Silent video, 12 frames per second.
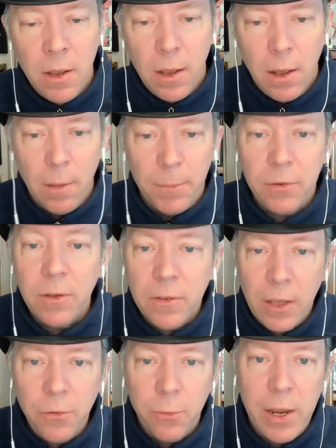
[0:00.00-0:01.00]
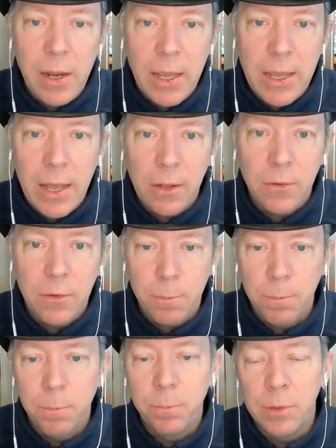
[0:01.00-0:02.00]
um, success rate against
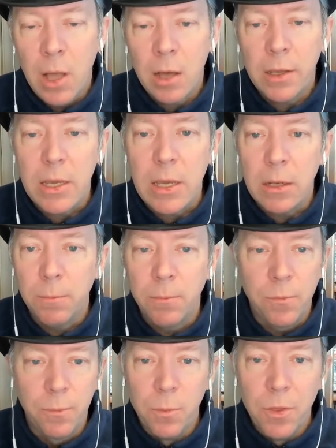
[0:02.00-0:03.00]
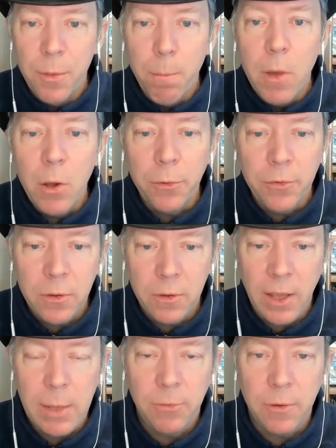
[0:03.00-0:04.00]
blocking the most
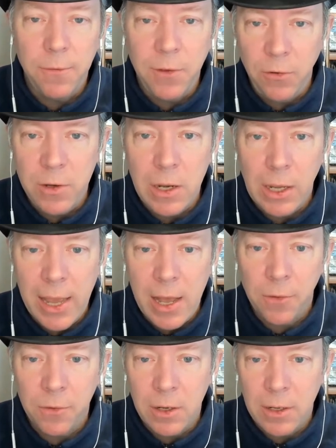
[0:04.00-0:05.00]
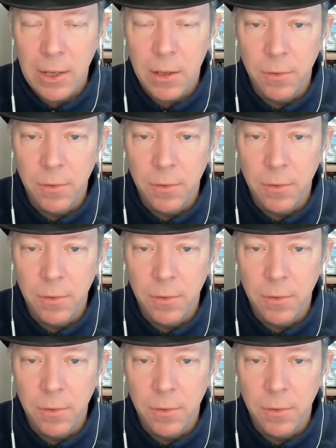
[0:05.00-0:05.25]
types of phishing accounts and uh,